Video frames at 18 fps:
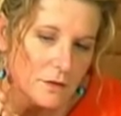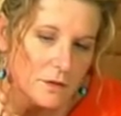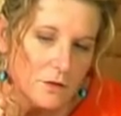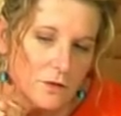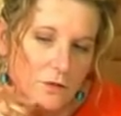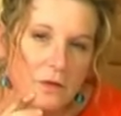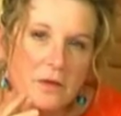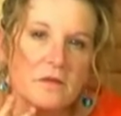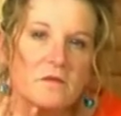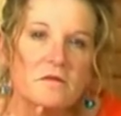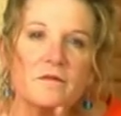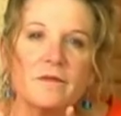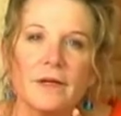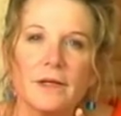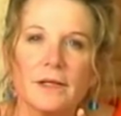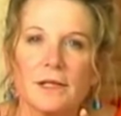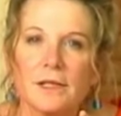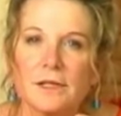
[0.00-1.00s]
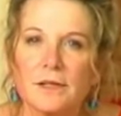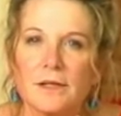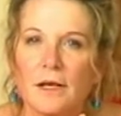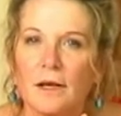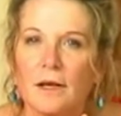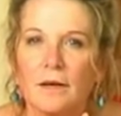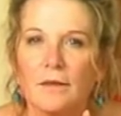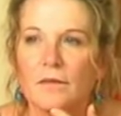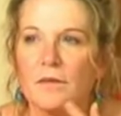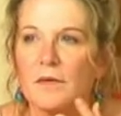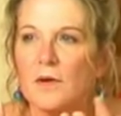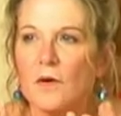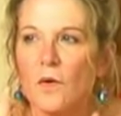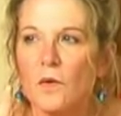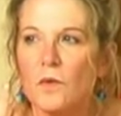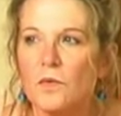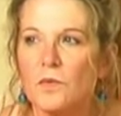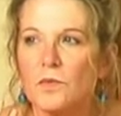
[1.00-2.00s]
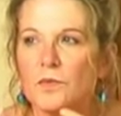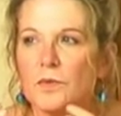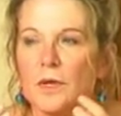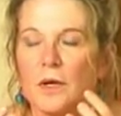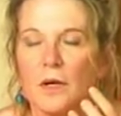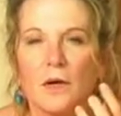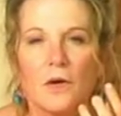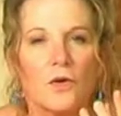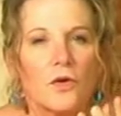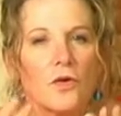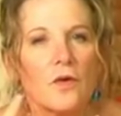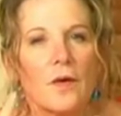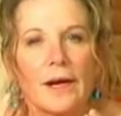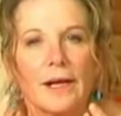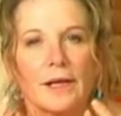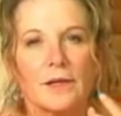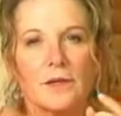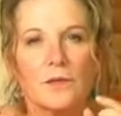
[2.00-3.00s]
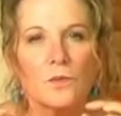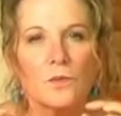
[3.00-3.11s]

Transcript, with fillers: you know, in Venice the old cracked